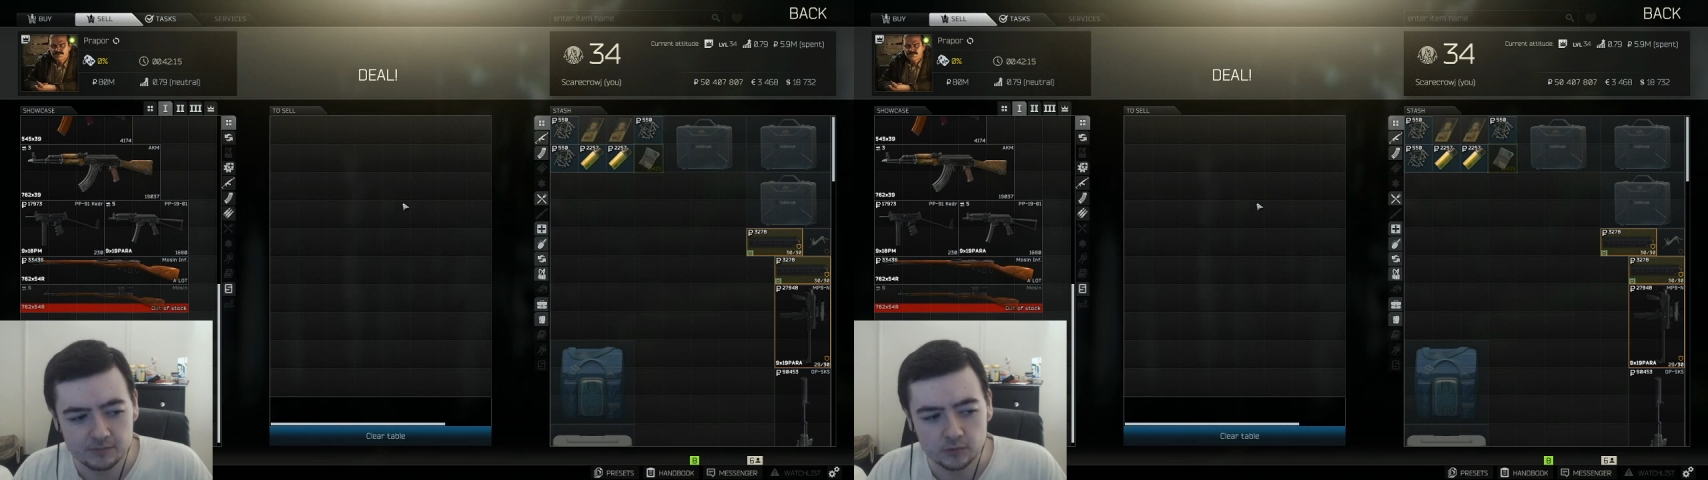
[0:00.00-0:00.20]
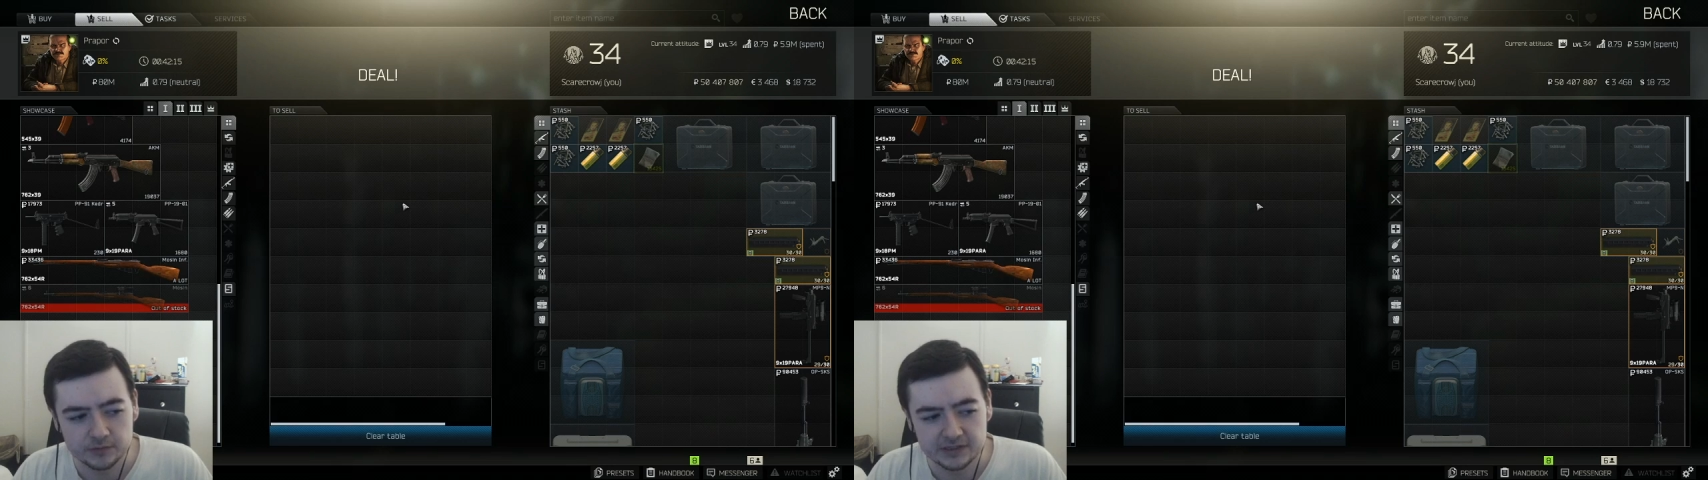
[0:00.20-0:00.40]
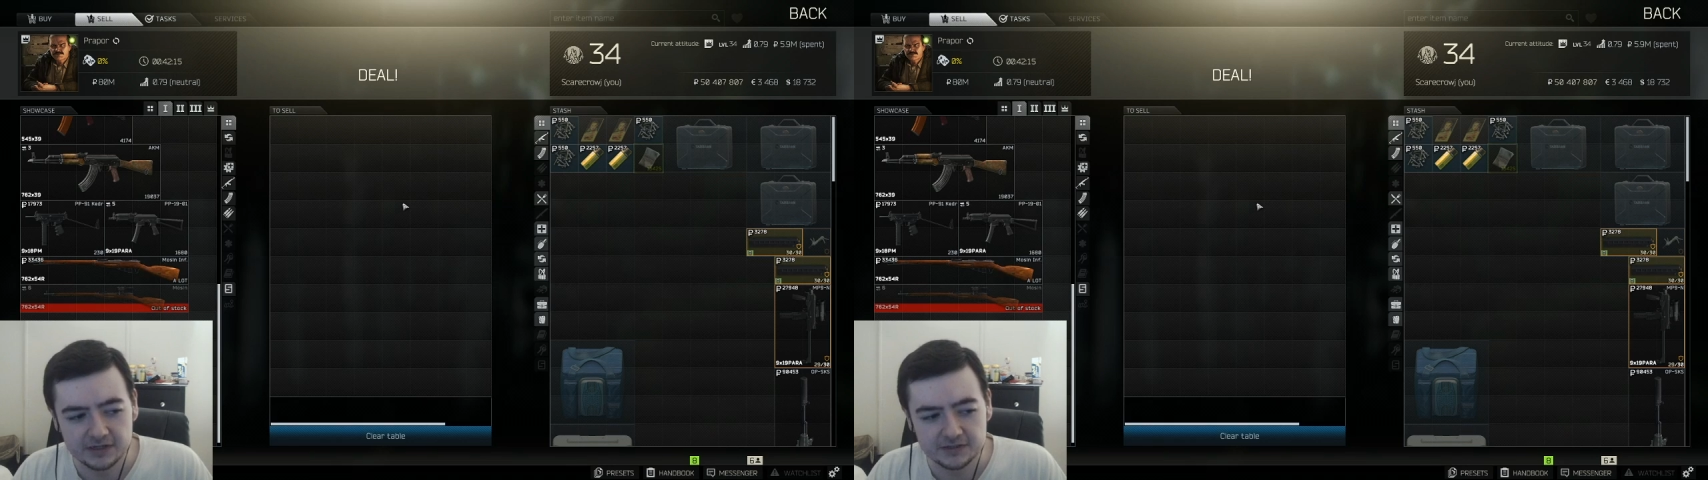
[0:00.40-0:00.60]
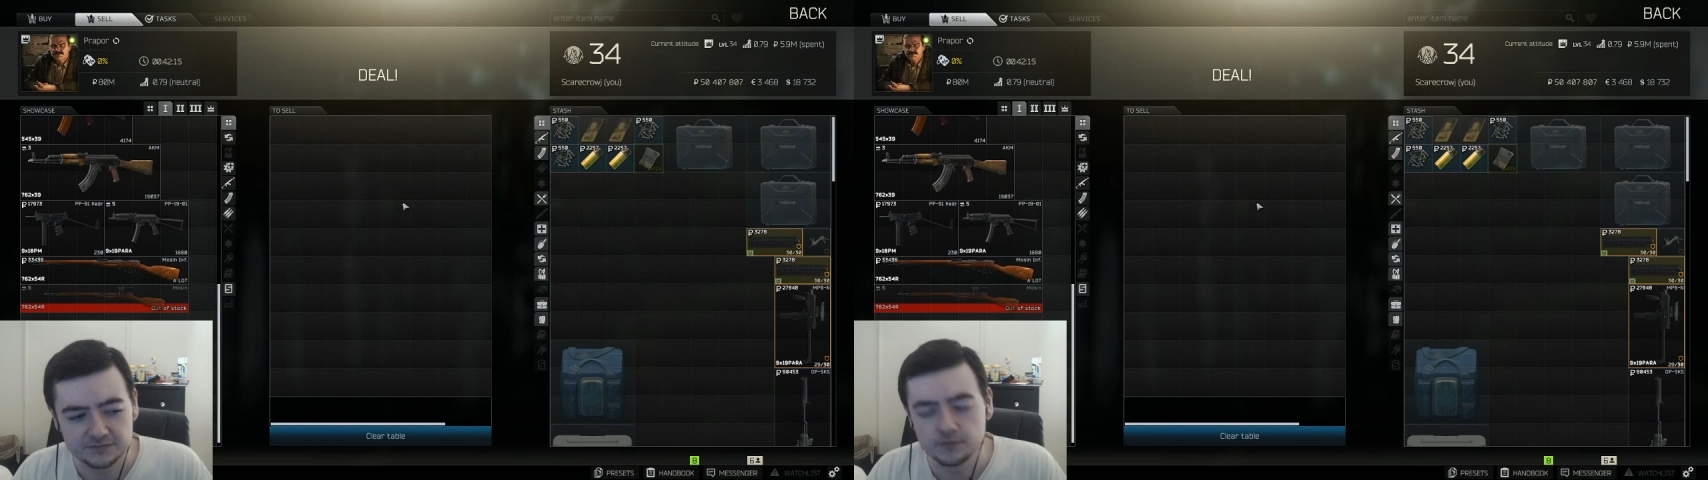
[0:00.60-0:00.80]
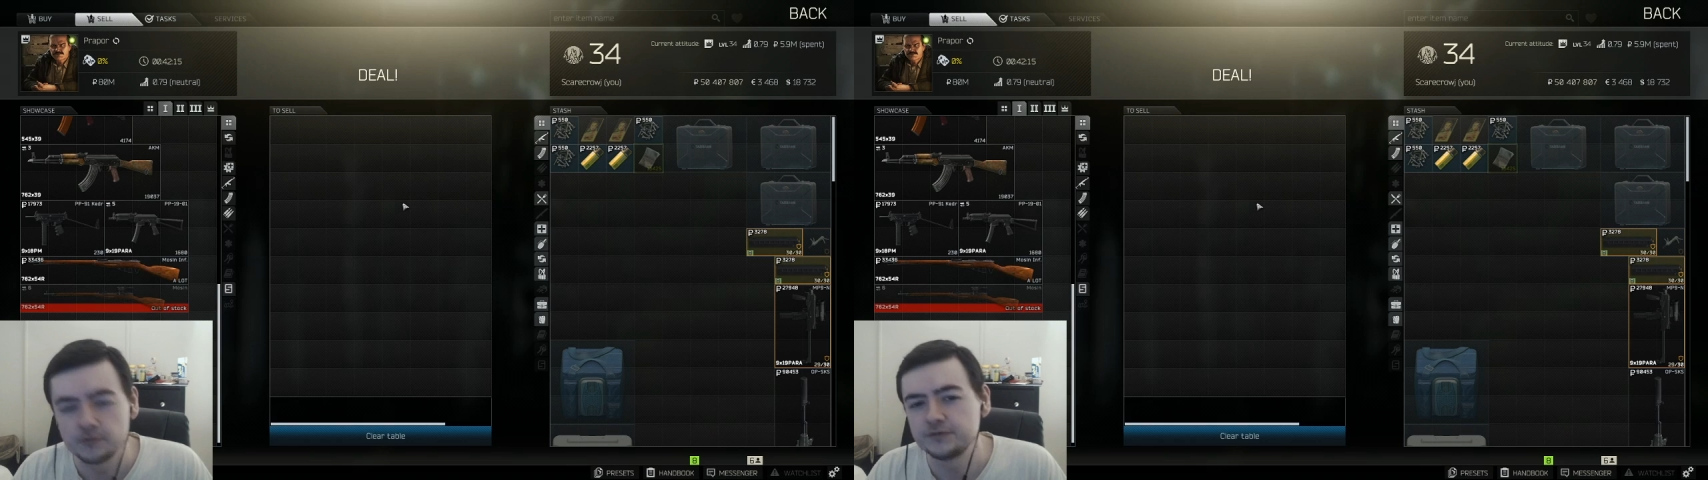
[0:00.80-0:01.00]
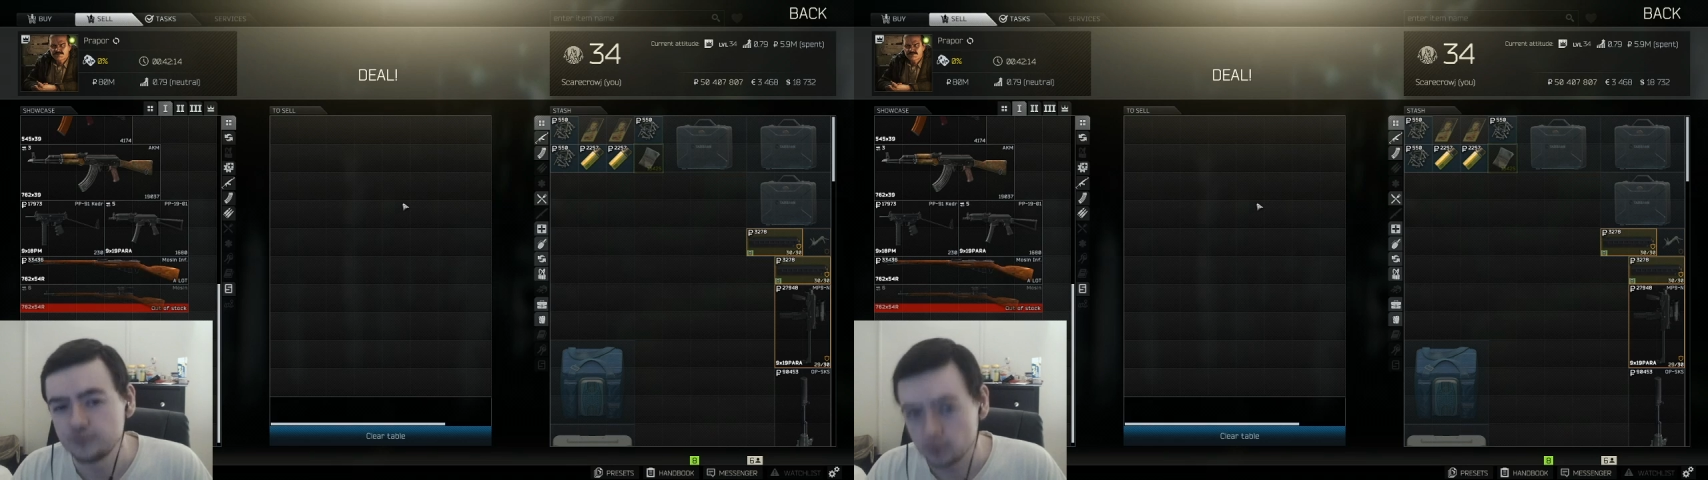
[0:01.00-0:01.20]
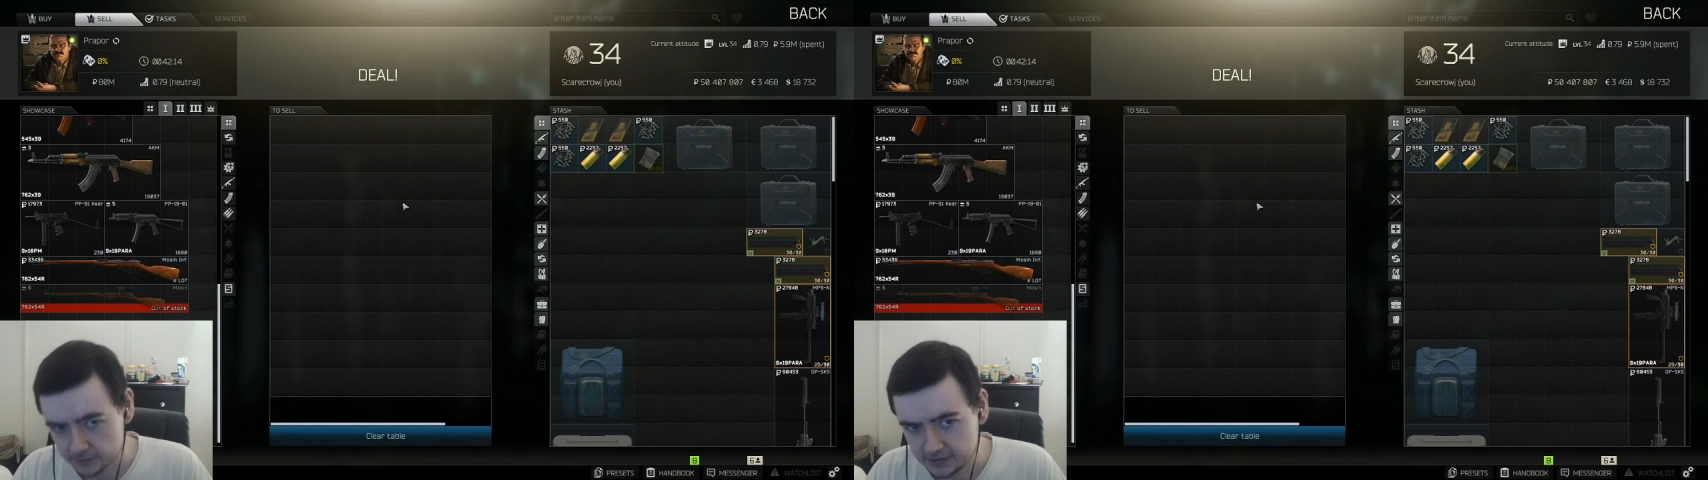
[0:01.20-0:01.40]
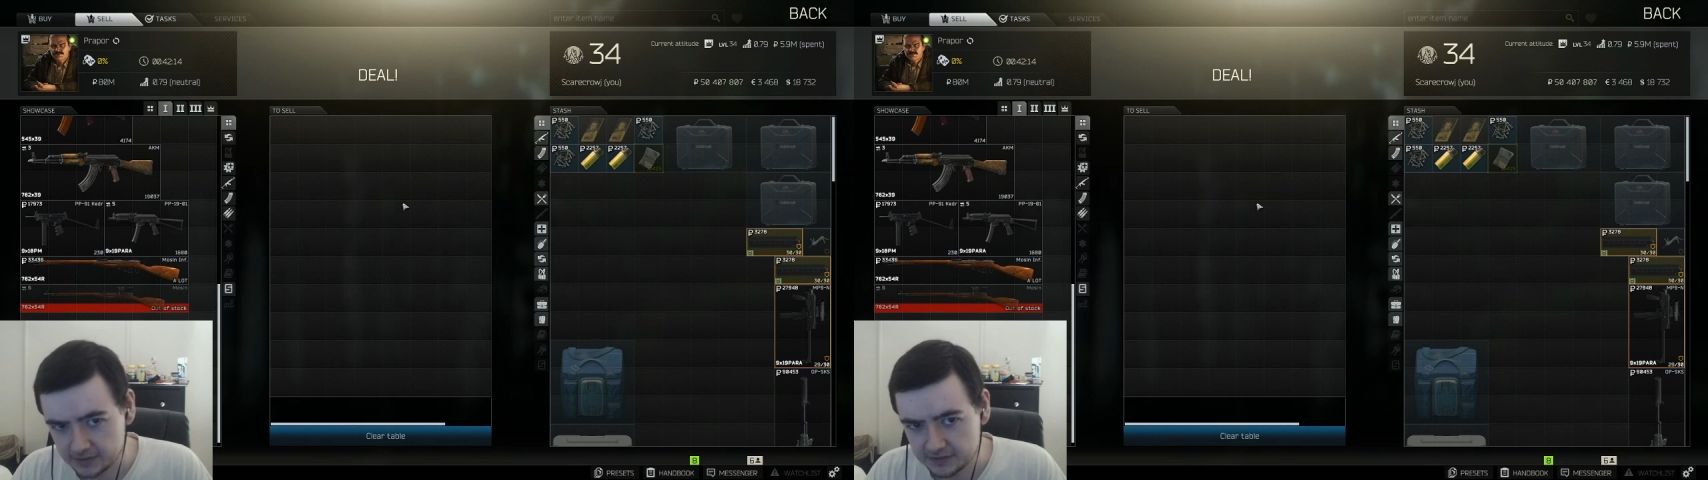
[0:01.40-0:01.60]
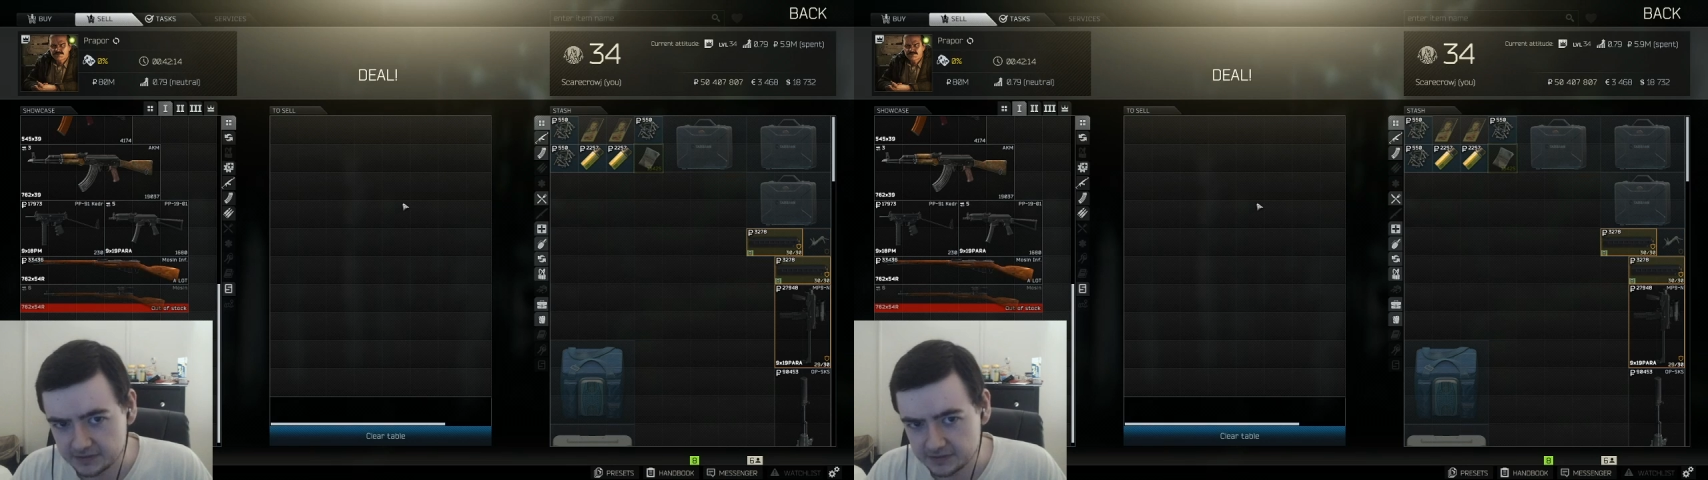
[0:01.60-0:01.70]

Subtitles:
but we gained 44k